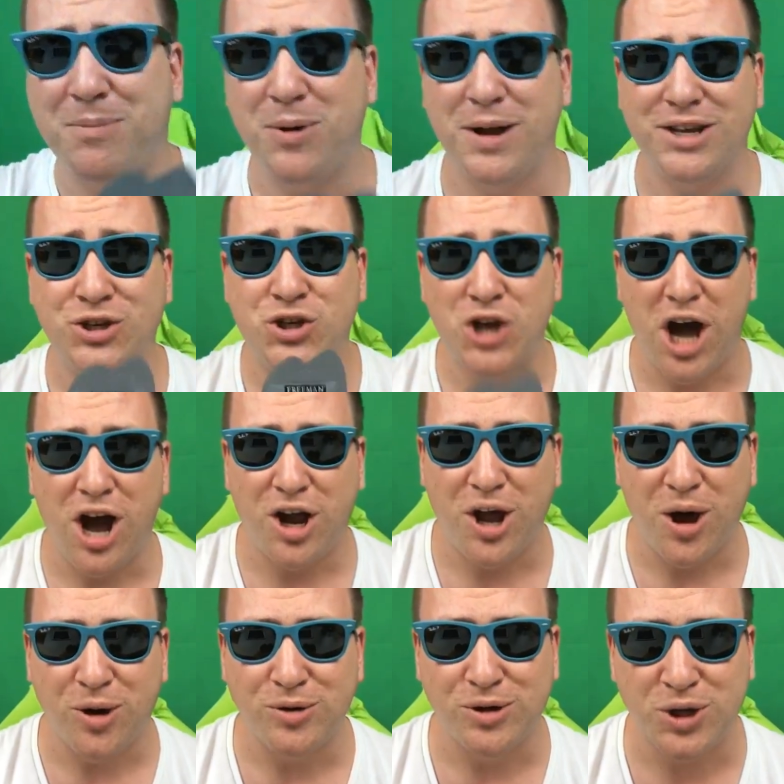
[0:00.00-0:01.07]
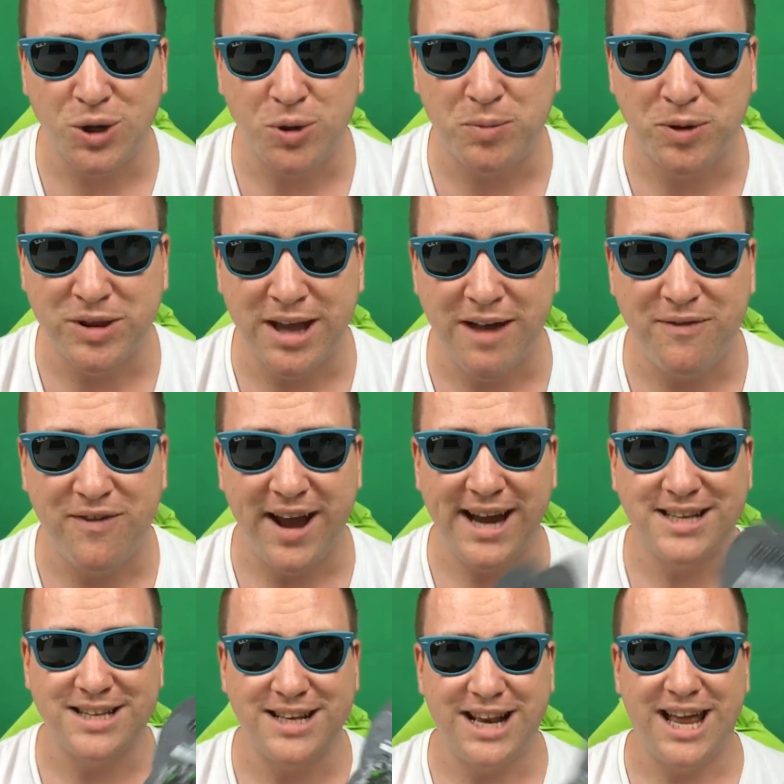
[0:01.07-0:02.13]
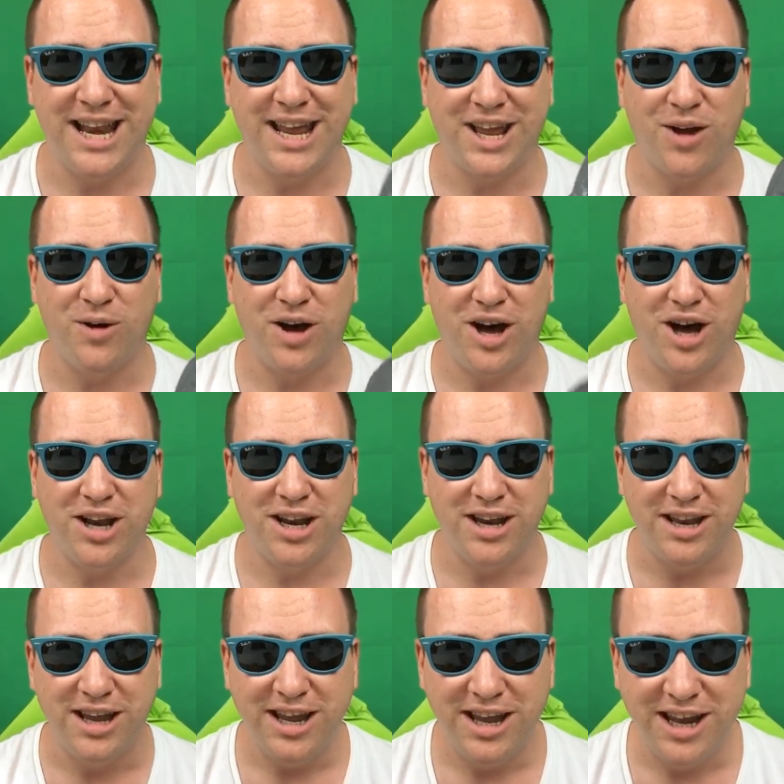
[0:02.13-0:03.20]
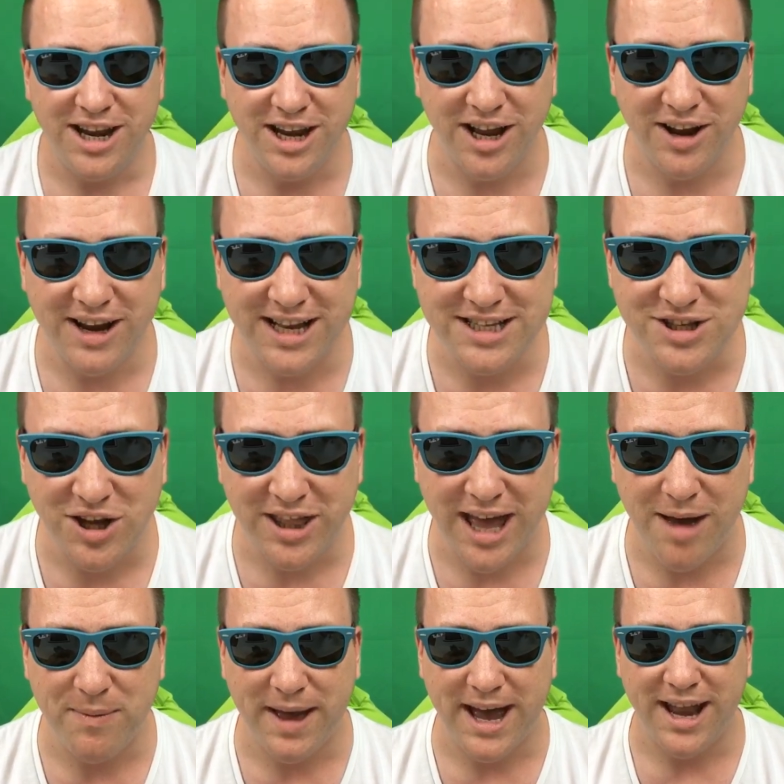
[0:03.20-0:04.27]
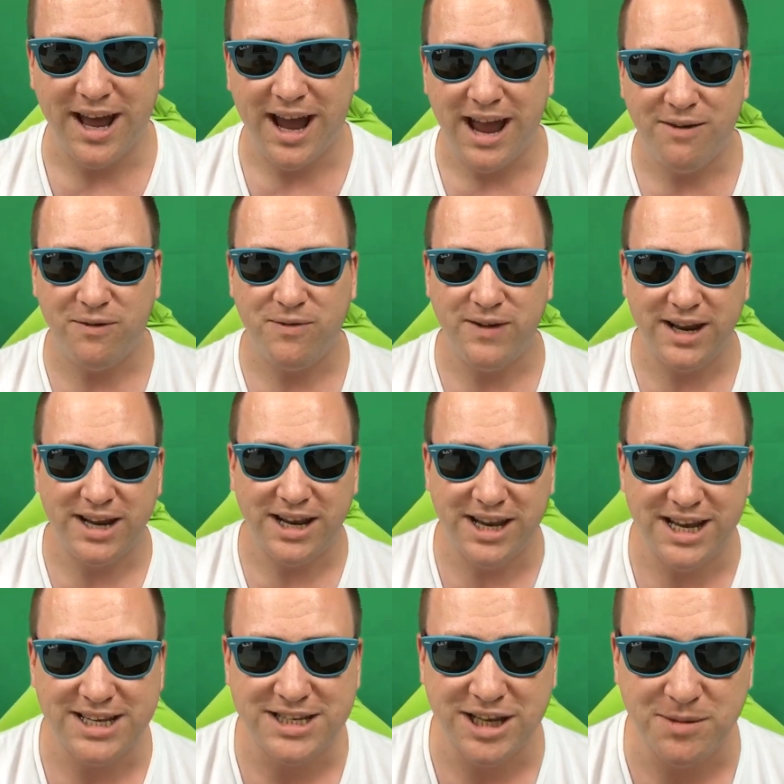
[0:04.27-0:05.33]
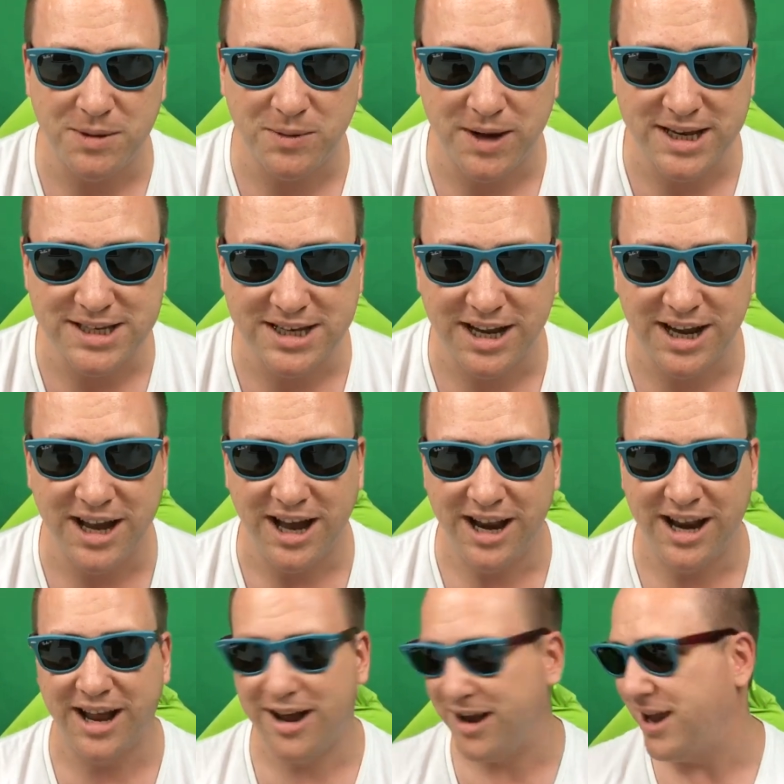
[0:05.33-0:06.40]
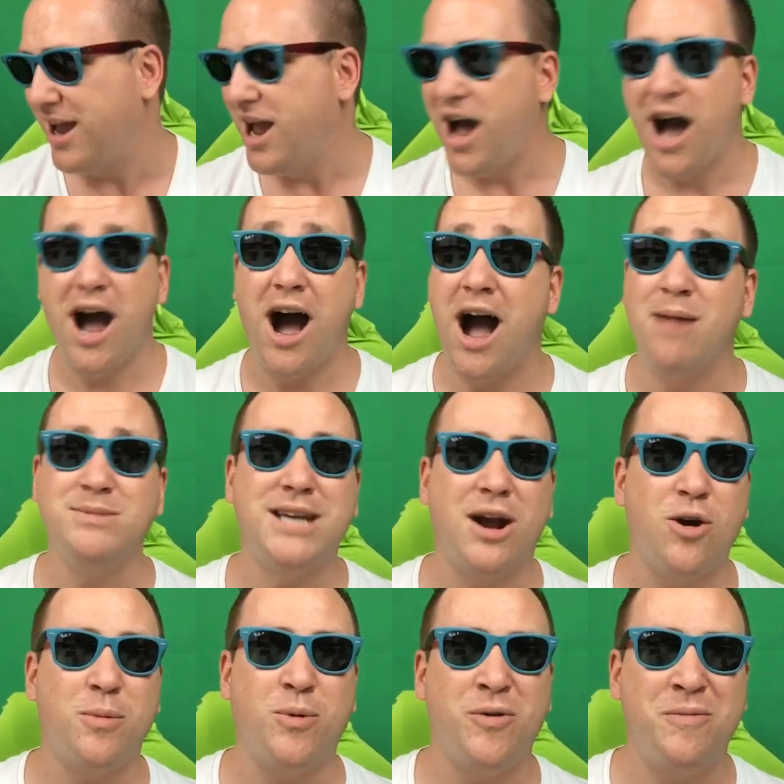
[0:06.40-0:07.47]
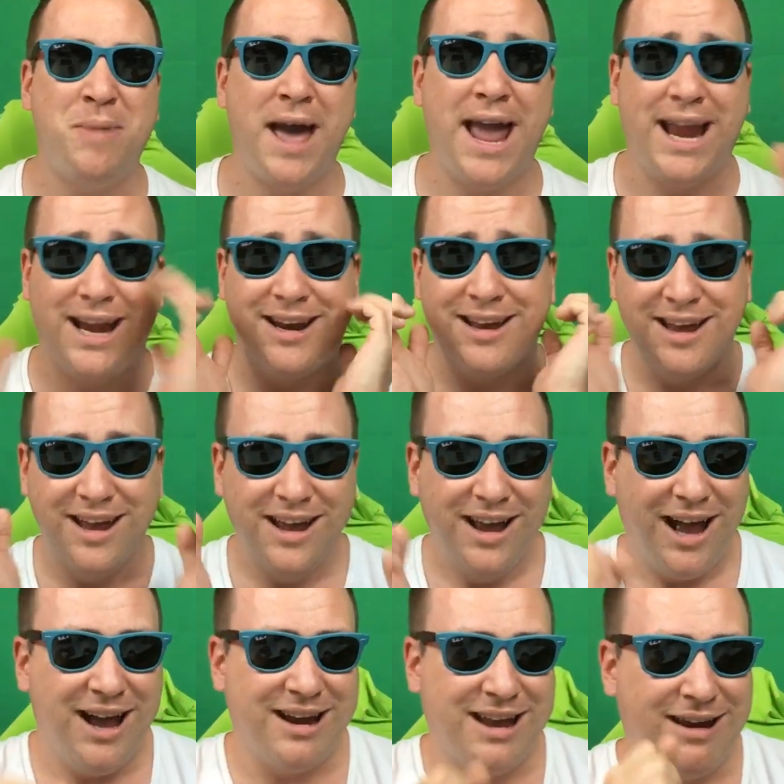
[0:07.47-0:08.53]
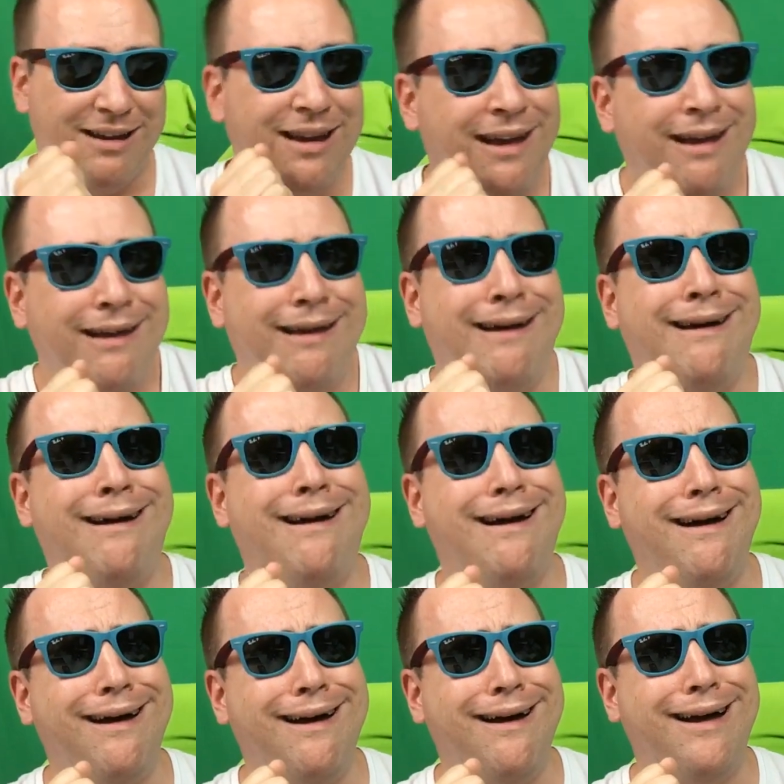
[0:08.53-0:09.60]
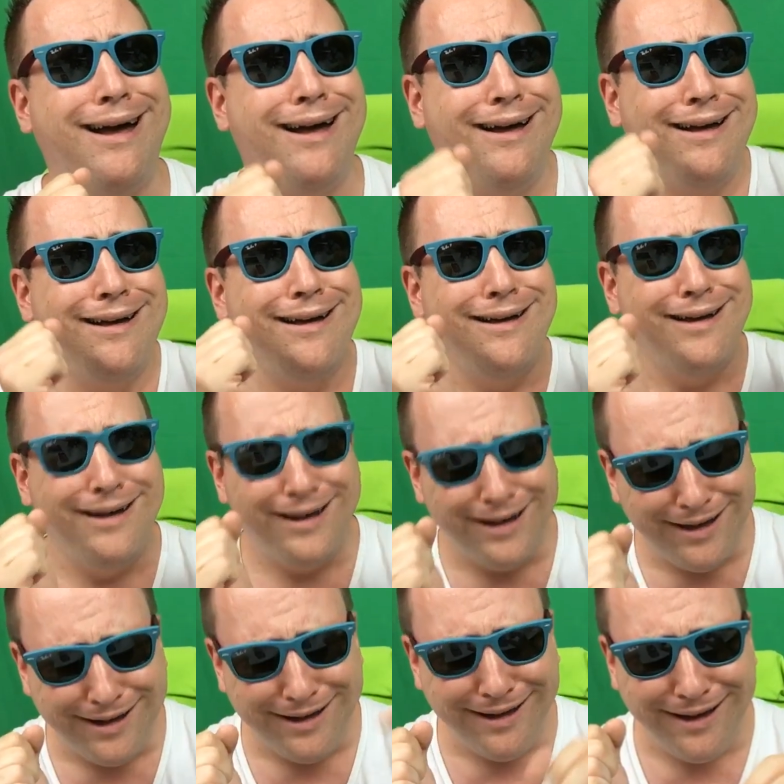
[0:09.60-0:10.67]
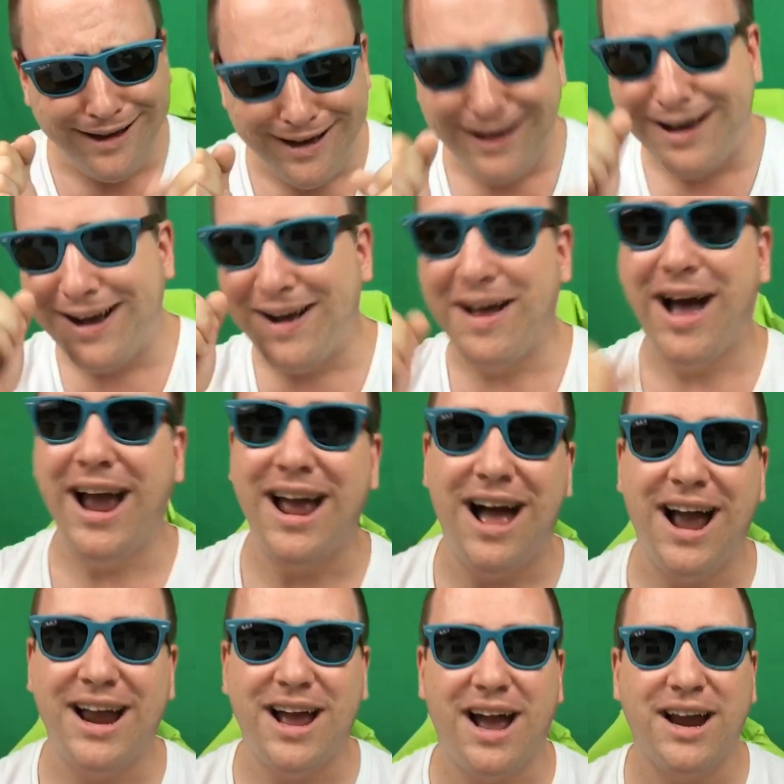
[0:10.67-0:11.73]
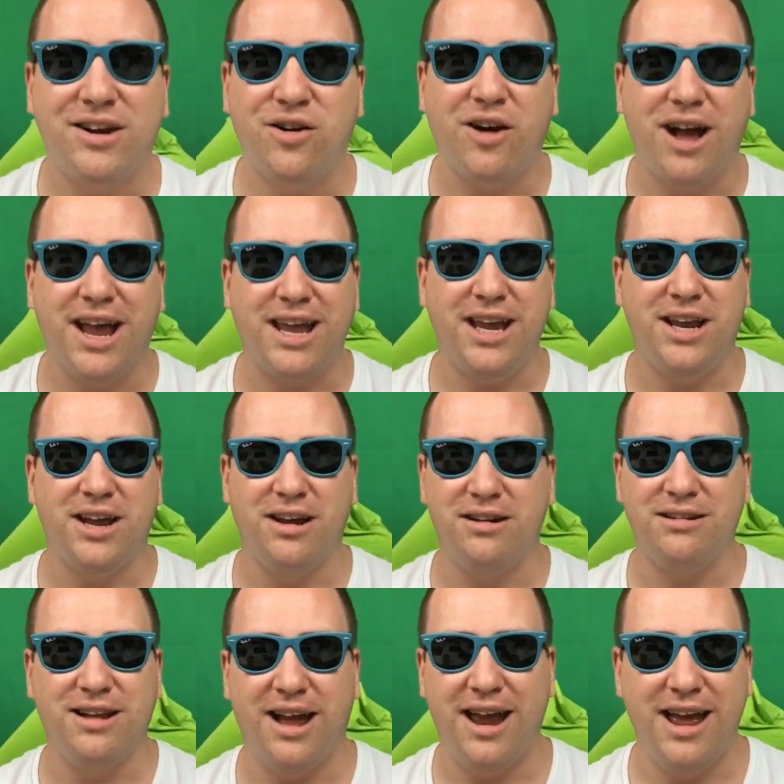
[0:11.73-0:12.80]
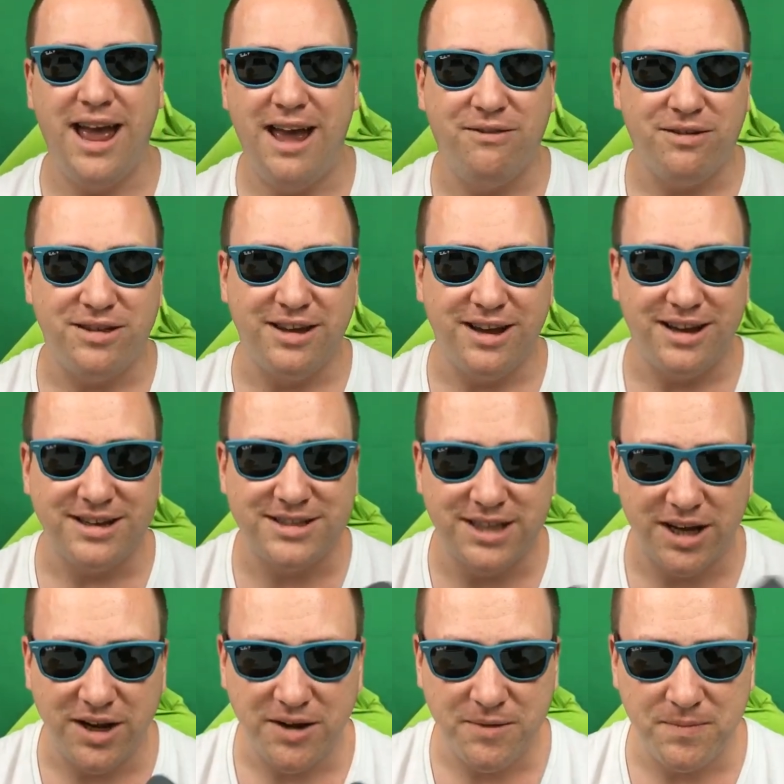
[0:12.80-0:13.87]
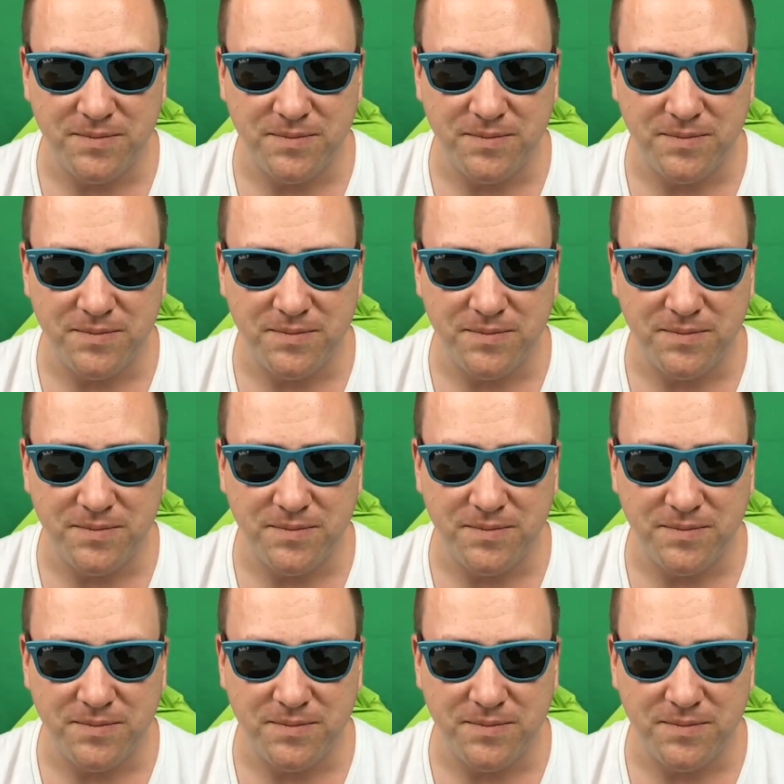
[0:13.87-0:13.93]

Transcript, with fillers: putting charcoal goop on their face and letting it go hard, and you know, it's not that bad. I have a feeling that it's gonna be worse, and I'm terrible with pain. I go ah, ah. I cry, you know, like everything. So,